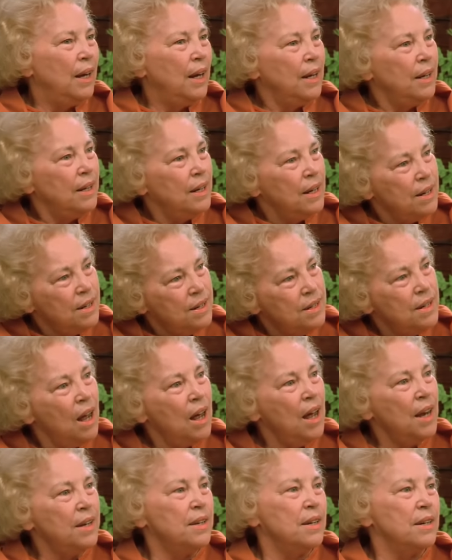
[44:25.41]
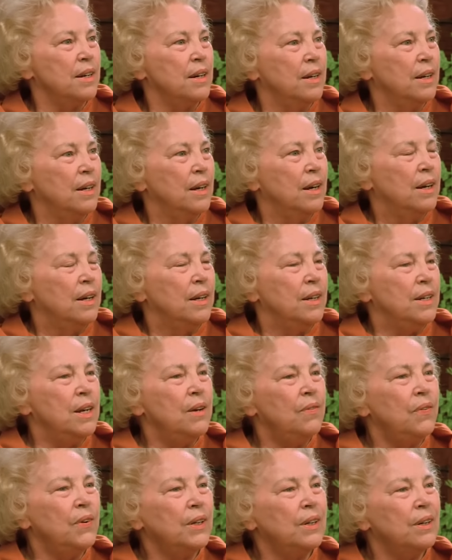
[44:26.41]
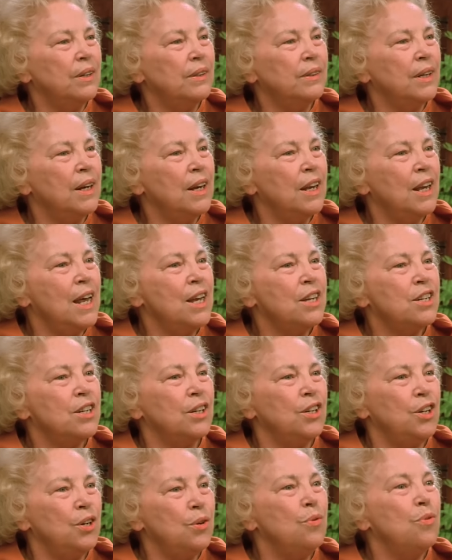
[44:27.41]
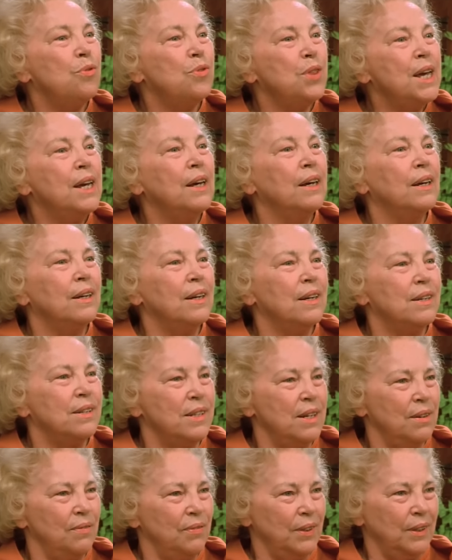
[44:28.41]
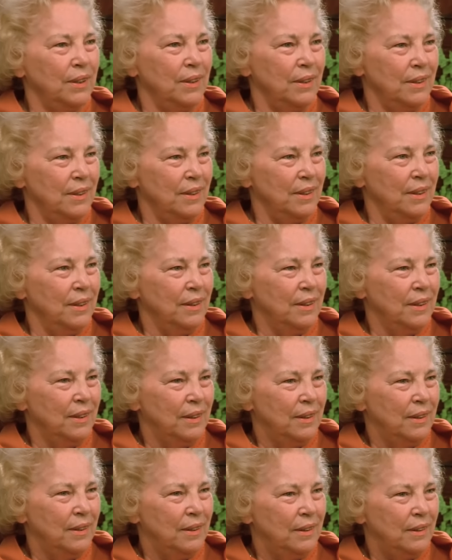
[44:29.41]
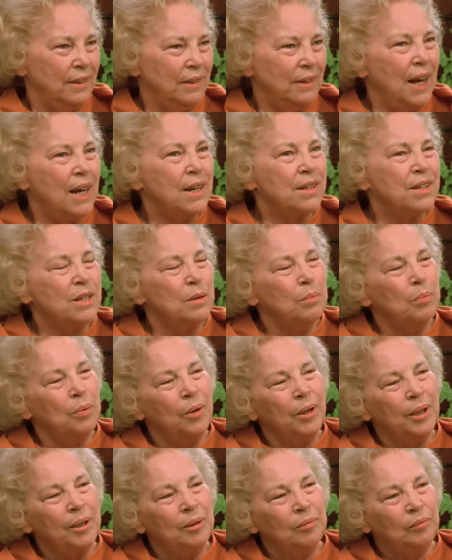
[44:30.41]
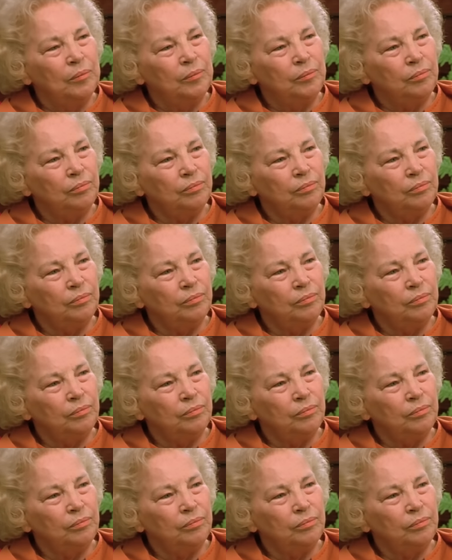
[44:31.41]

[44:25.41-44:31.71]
It is not difficult unless you think it is difficult. And that's the point.